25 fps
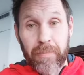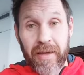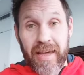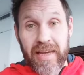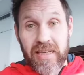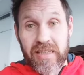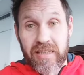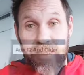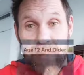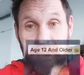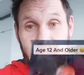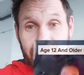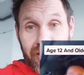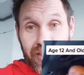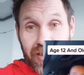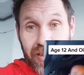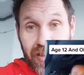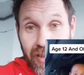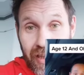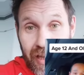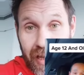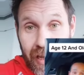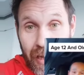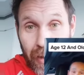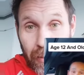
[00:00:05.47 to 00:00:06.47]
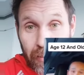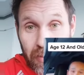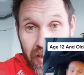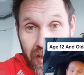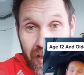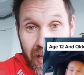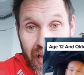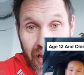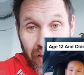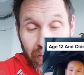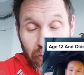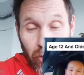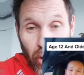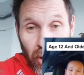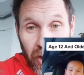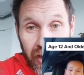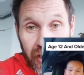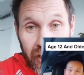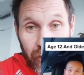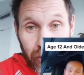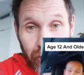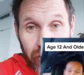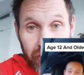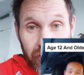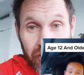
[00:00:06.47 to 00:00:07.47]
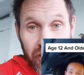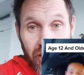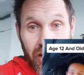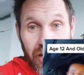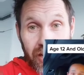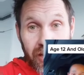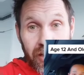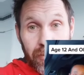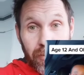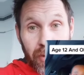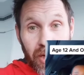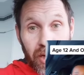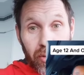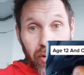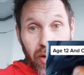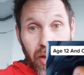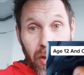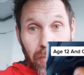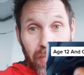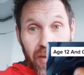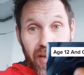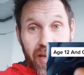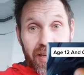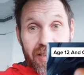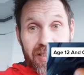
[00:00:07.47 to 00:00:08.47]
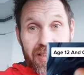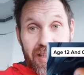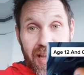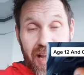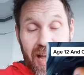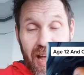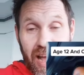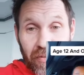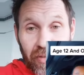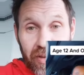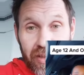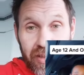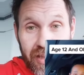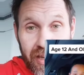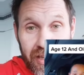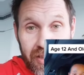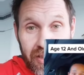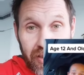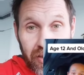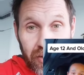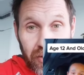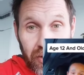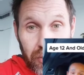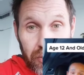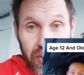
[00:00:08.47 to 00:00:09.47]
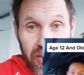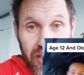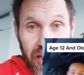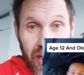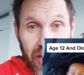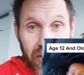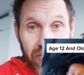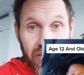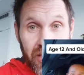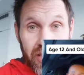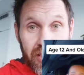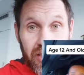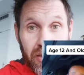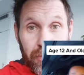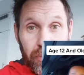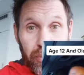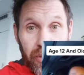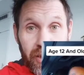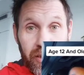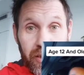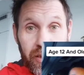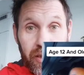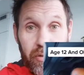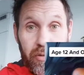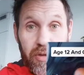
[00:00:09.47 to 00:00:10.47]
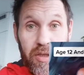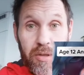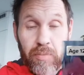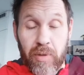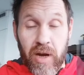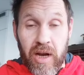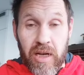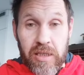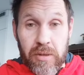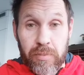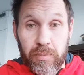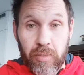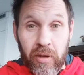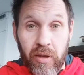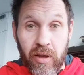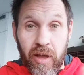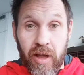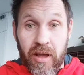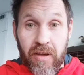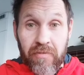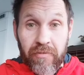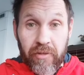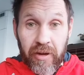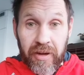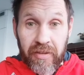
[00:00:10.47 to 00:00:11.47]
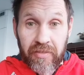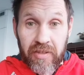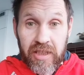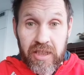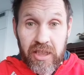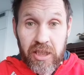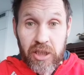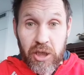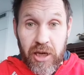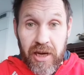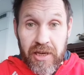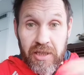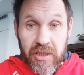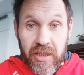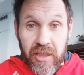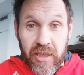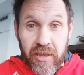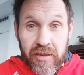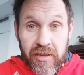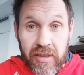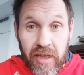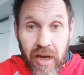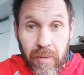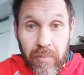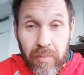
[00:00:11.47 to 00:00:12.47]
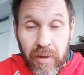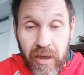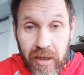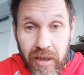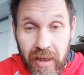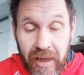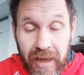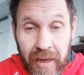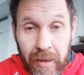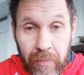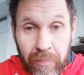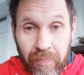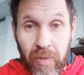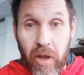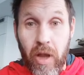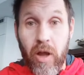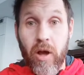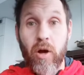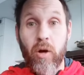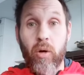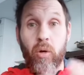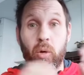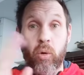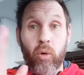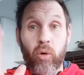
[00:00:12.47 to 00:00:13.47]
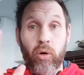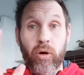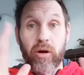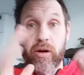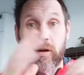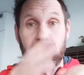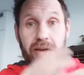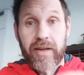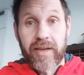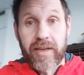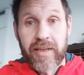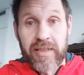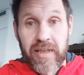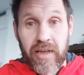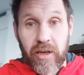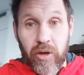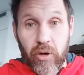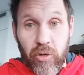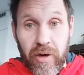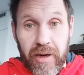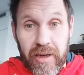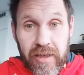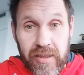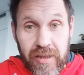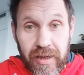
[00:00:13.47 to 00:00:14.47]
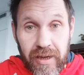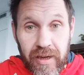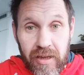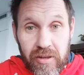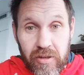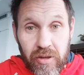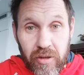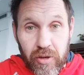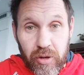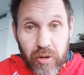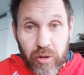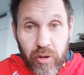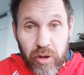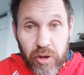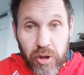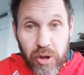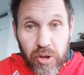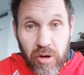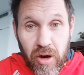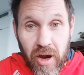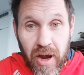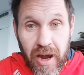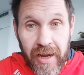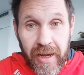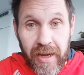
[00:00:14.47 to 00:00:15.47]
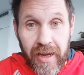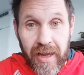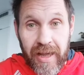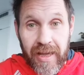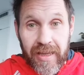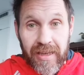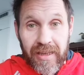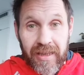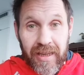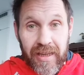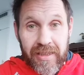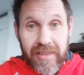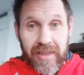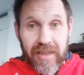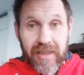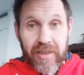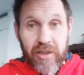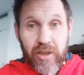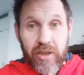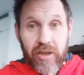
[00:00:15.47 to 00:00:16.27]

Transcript: baseless claims and they have no idea what they're talking about because they haven't tested it themselves and it's completely irresponsible for even suggesting dumb claim. Or is it a great side hustle you can try? Let's get